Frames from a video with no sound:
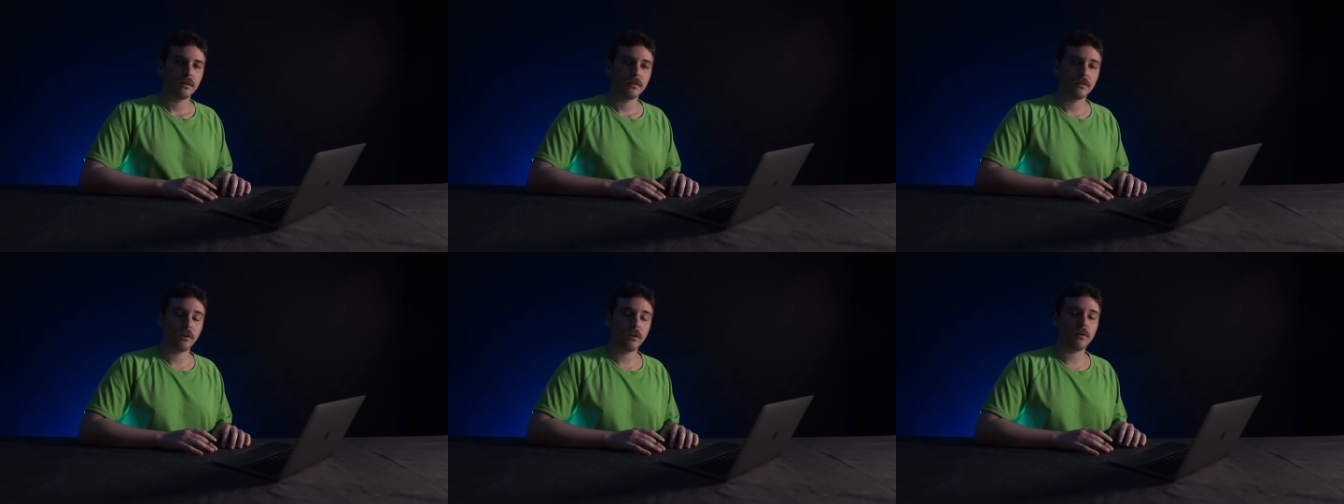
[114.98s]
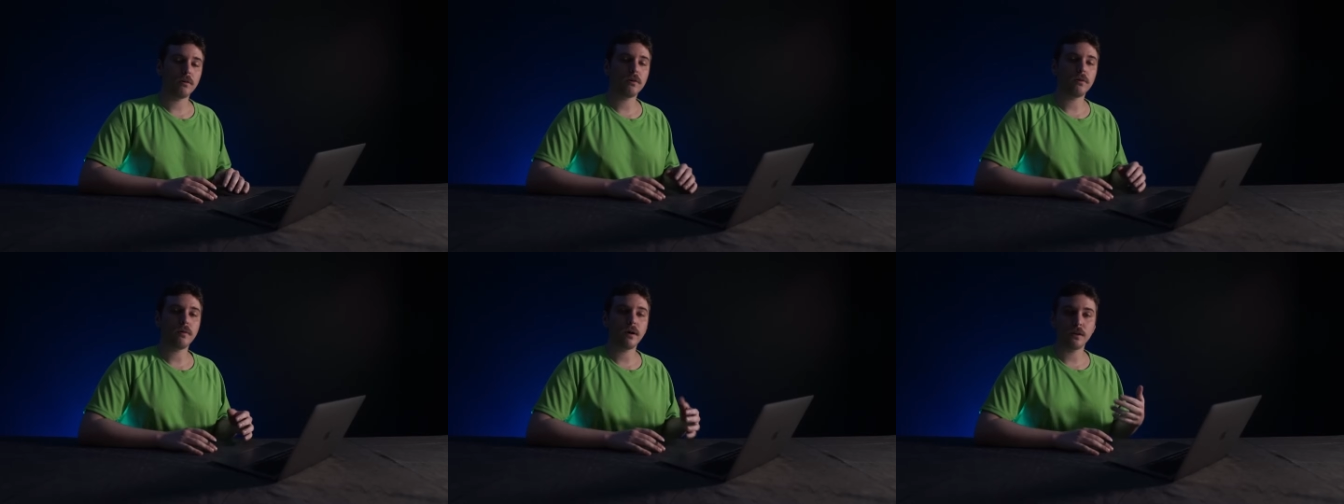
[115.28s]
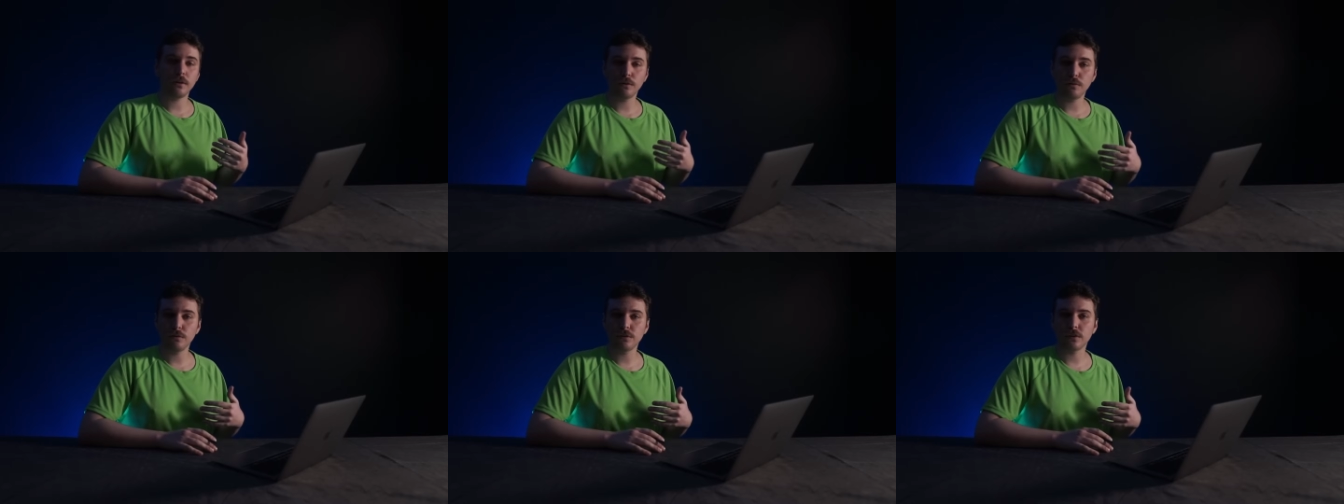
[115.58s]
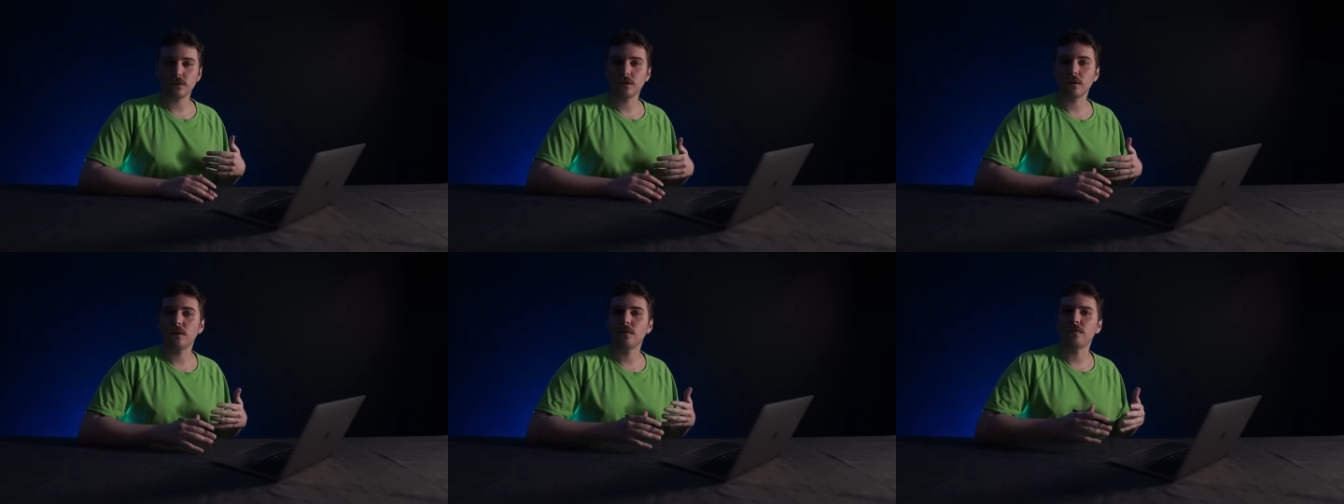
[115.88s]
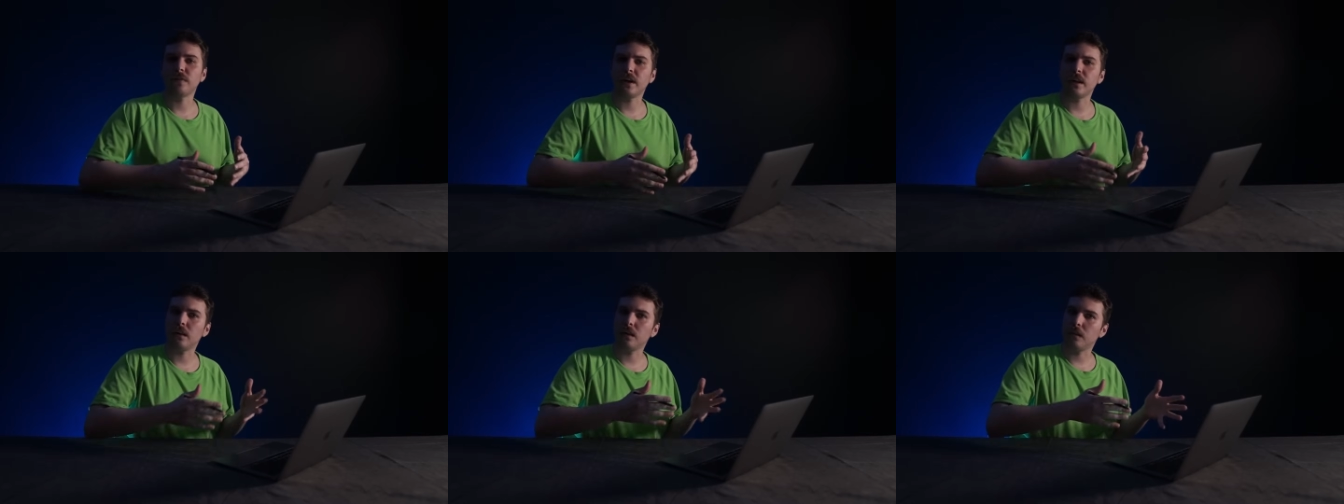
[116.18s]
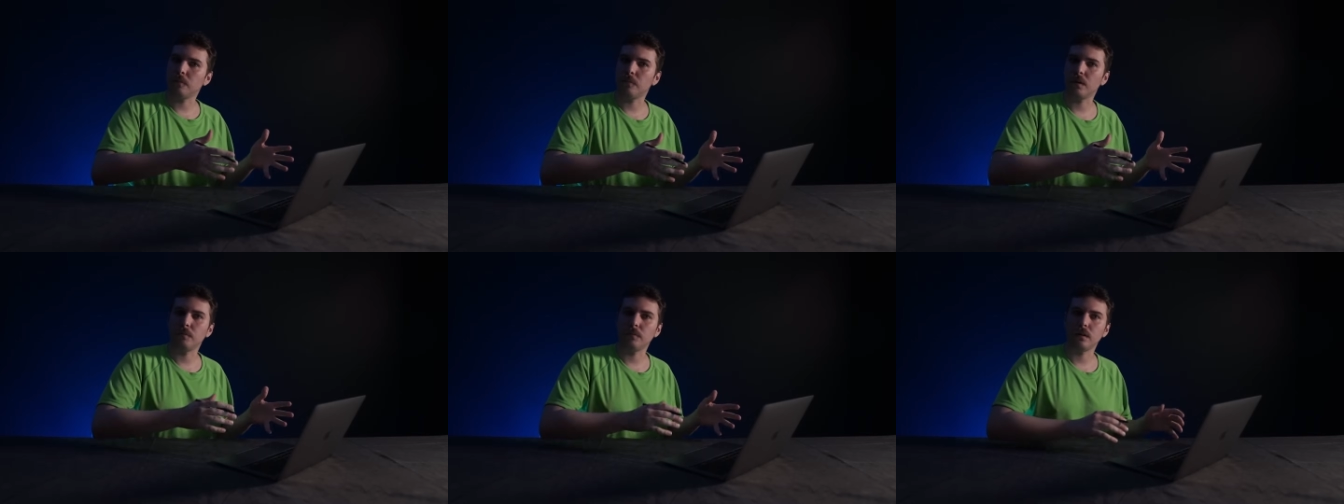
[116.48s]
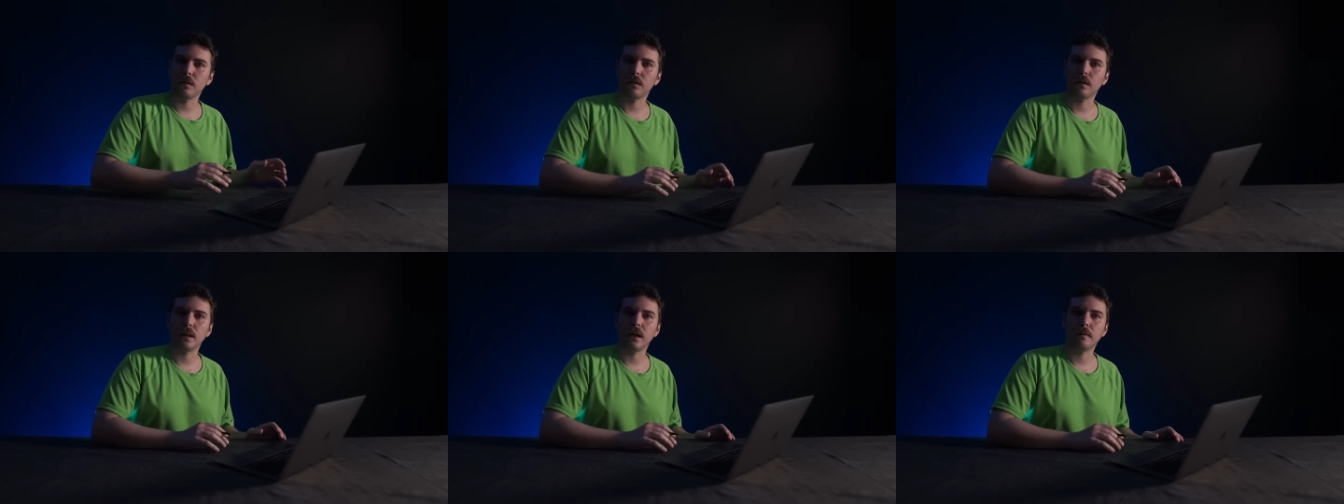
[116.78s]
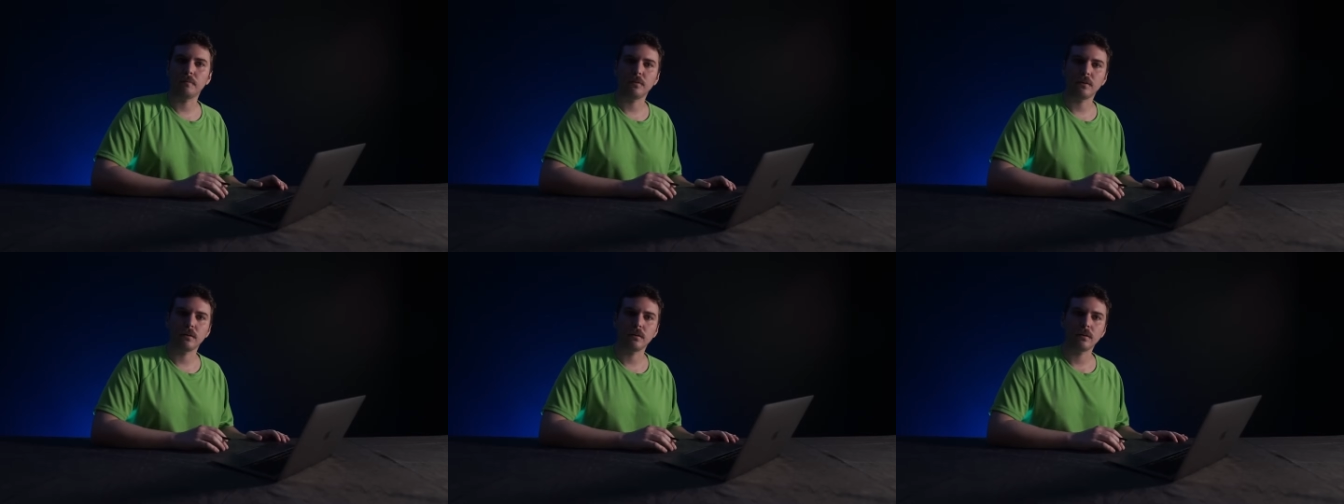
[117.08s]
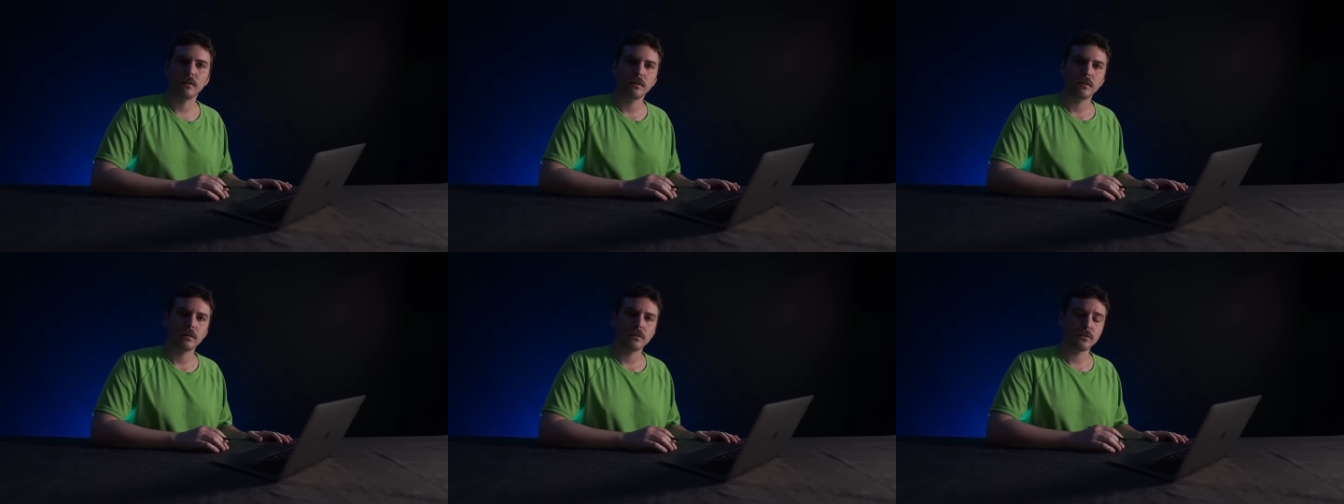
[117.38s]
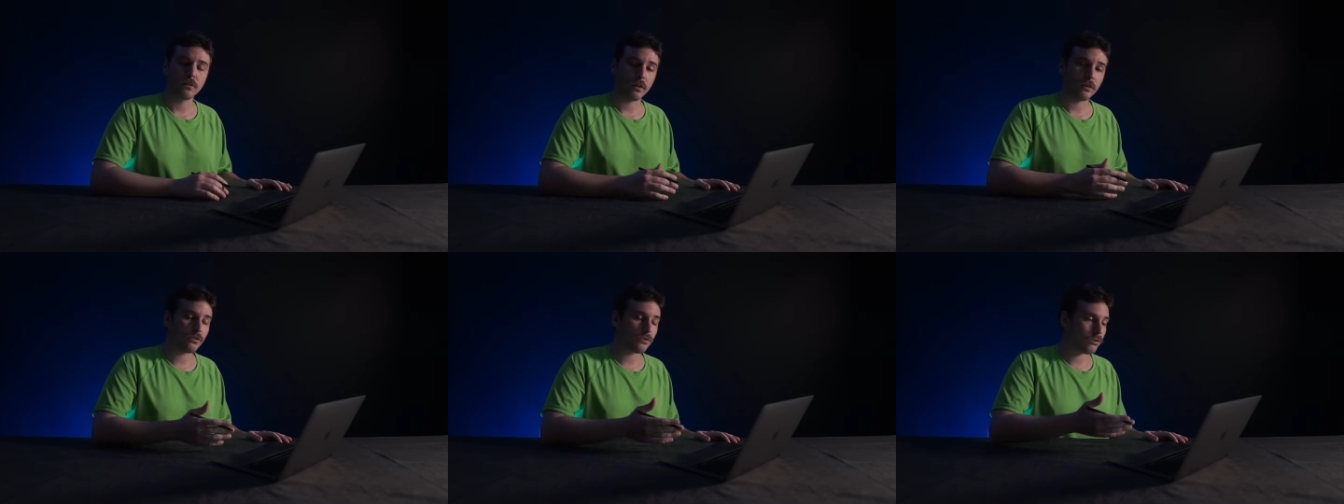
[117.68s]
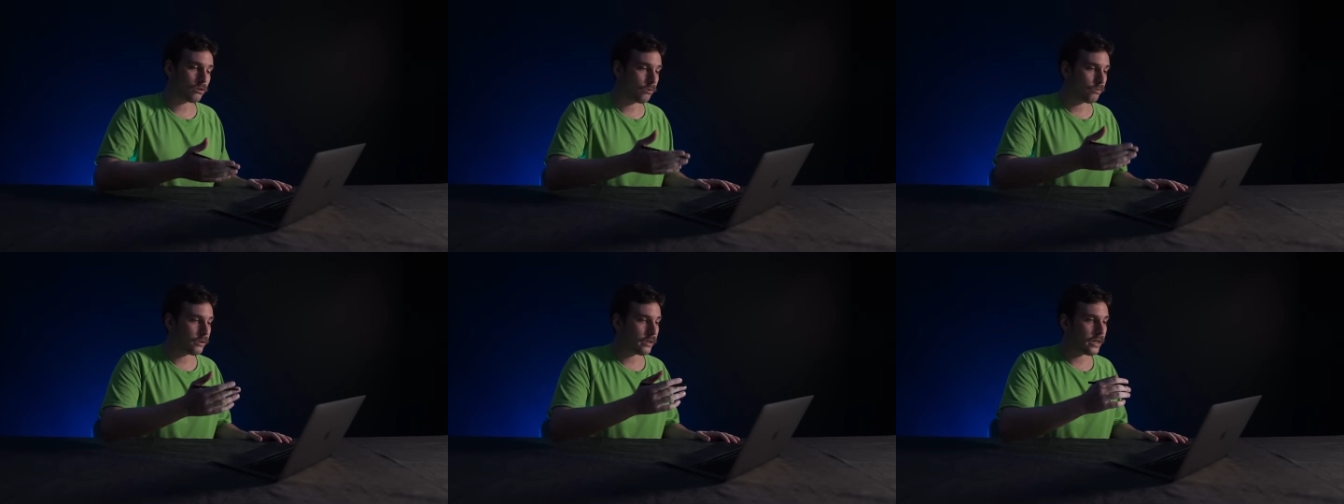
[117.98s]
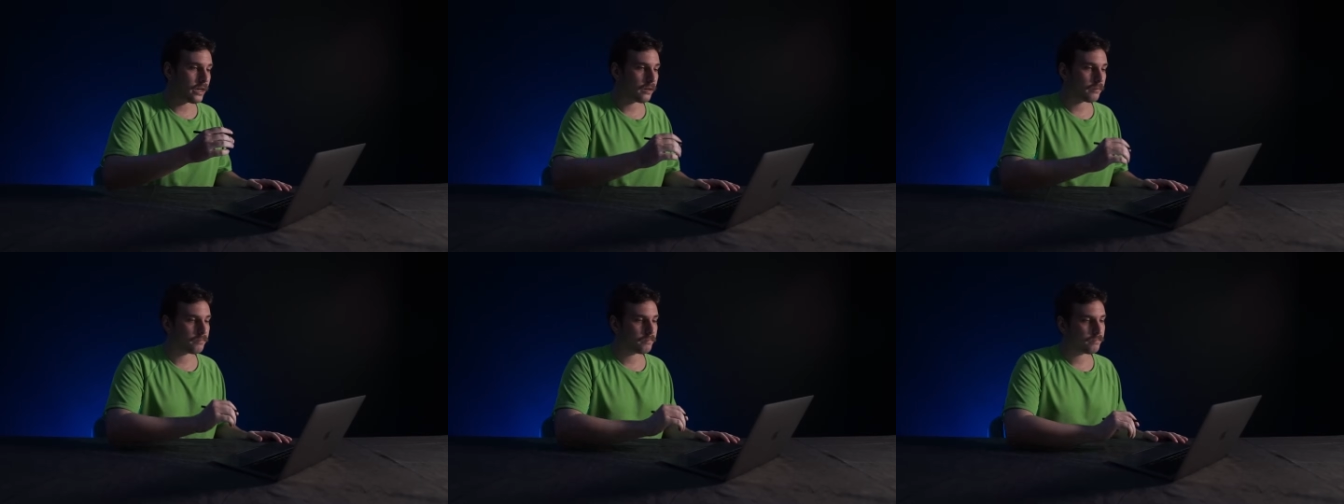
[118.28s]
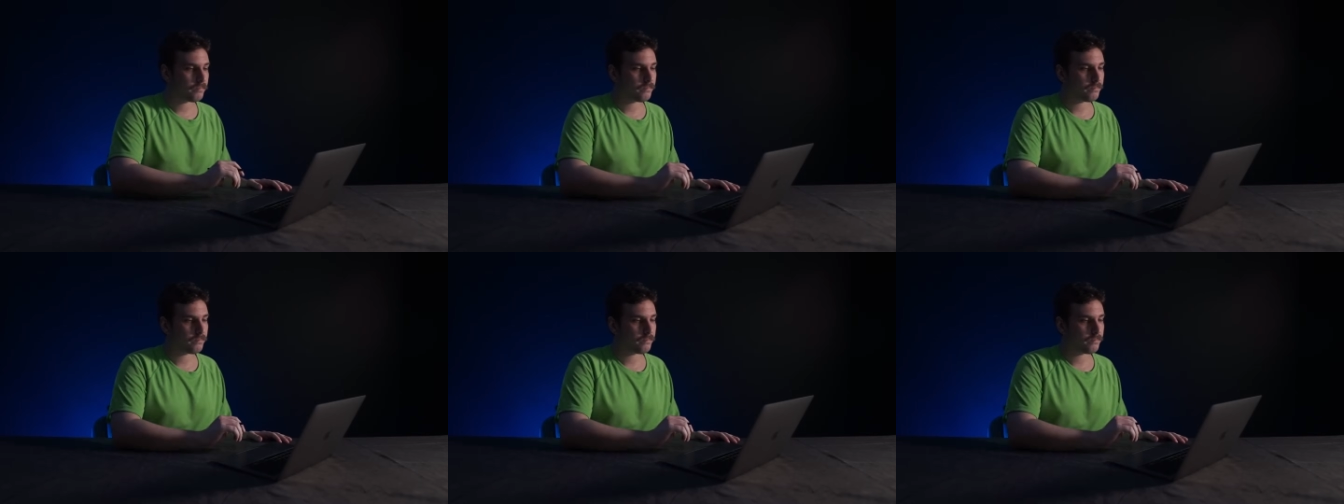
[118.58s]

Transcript: The logo I'll use is already in my media library, so I'll just go with that.